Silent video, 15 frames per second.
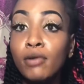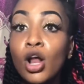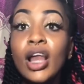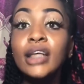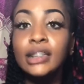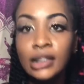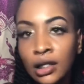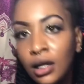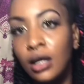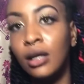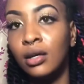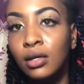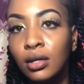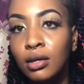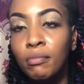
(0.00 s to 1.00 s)
Listen,
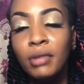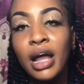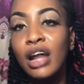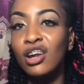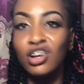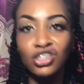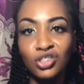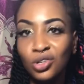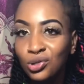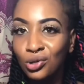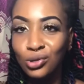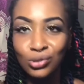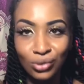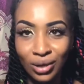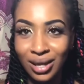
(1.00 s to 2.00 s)
I'm not done shout
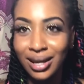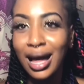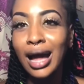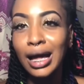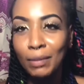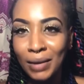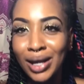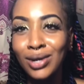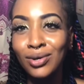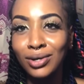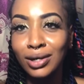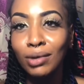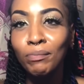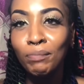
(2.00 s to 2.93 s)
out today. Argument done.